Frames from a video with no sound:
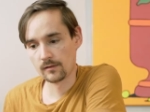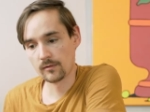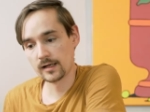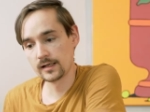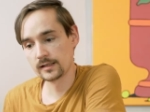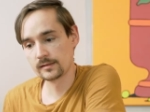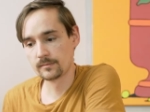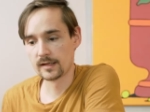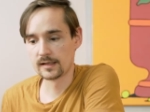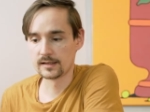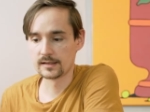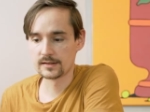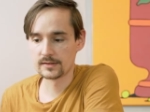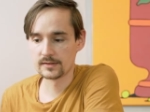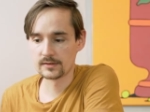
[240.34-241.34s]
While it
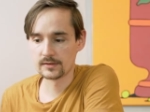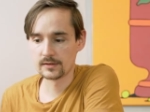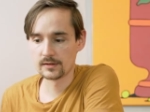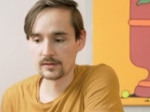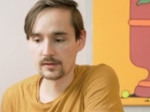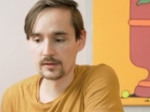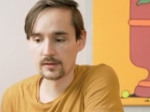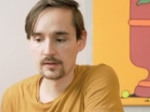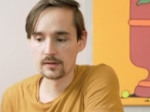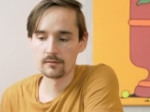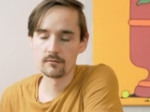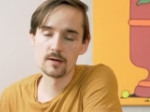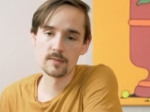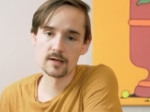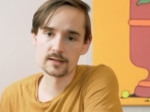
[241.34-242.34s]
bakes,
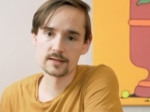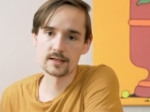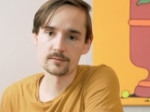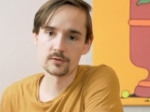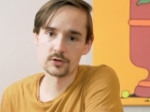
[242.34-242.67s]
we melt some